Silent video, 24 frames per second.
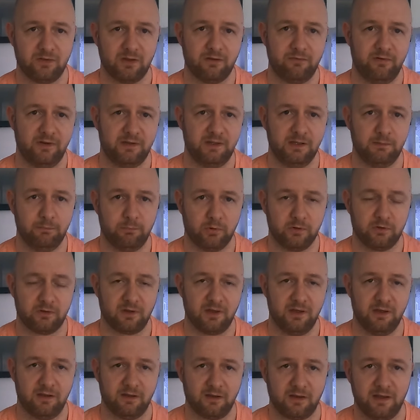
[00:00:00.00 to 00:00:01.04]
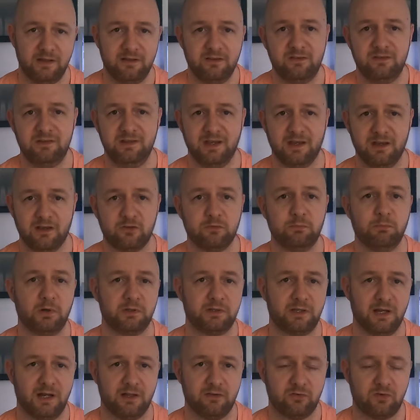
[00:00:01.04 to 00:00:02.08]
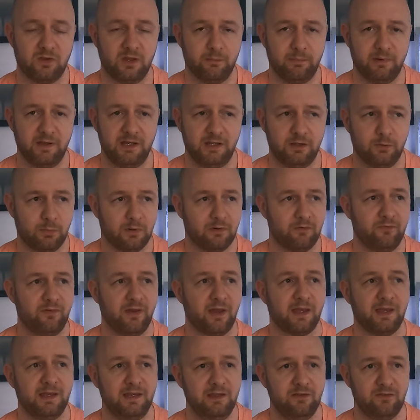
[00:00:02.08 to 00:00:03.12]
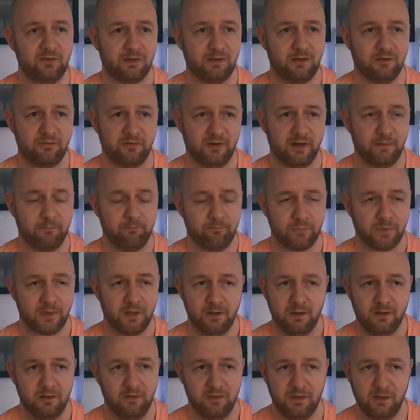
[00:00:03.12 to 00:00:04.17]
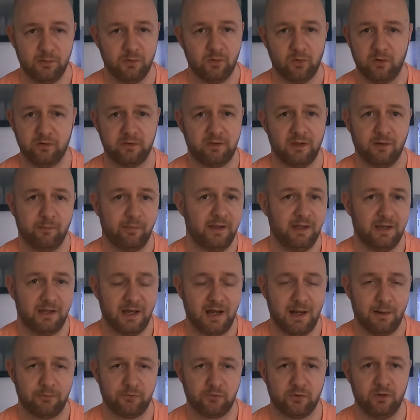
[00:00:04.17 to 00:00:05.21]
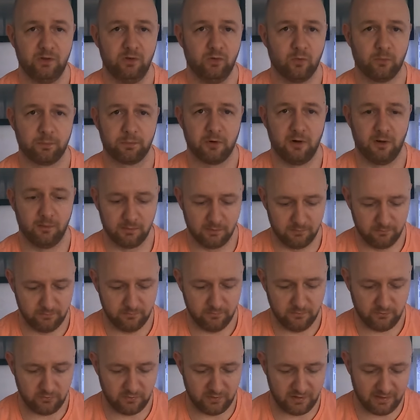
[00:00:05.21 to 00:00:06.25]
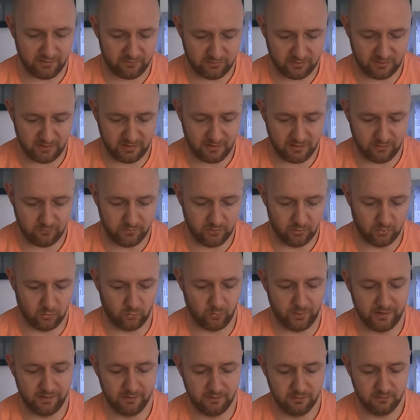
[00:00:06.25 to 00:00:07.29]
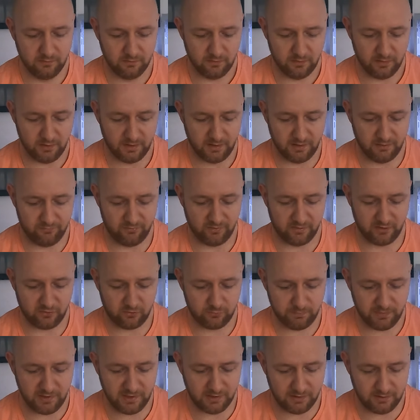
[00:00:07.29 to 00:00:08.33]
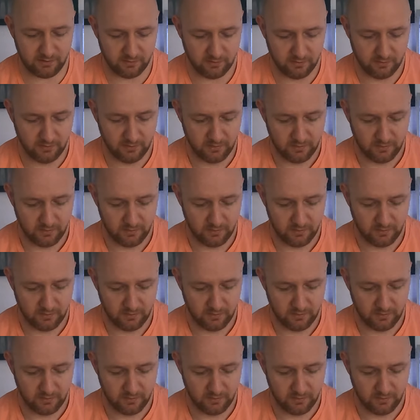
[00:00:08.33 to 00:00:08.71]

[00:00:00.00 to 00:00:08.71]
I fitted Bontrager NCS mudguards to the bike that were very easy to fit. They went onto the bike absolutely no problem, so that's a real win for this bike.